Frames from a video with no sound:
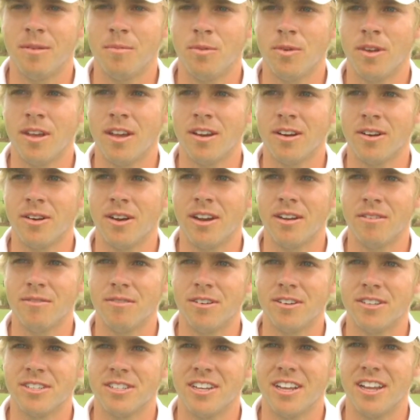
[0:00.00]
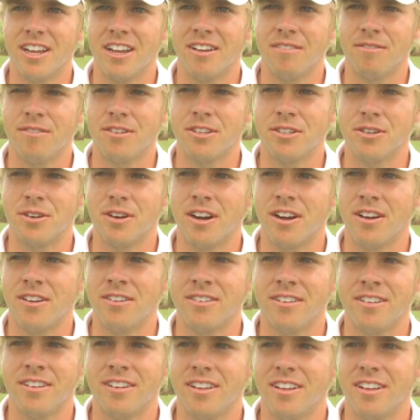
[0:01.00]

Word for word: We had a great first day, first round,